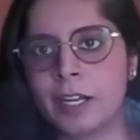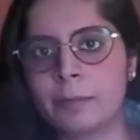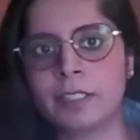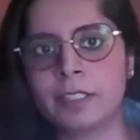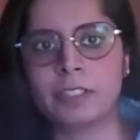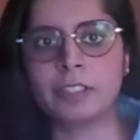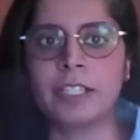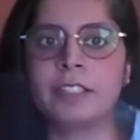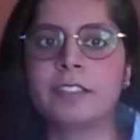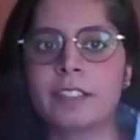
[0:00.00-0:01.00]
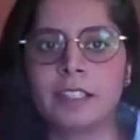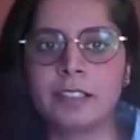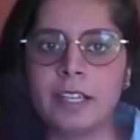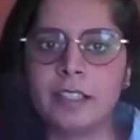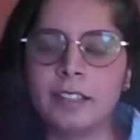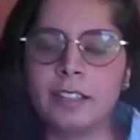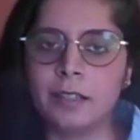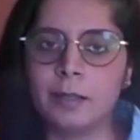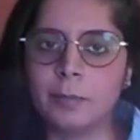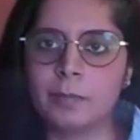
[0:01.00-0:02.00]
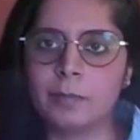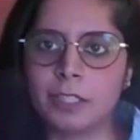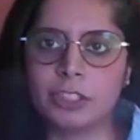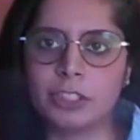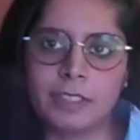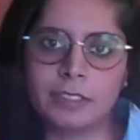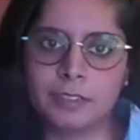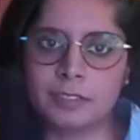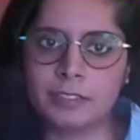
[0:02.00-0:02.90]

absolutely right in saying that. Achieving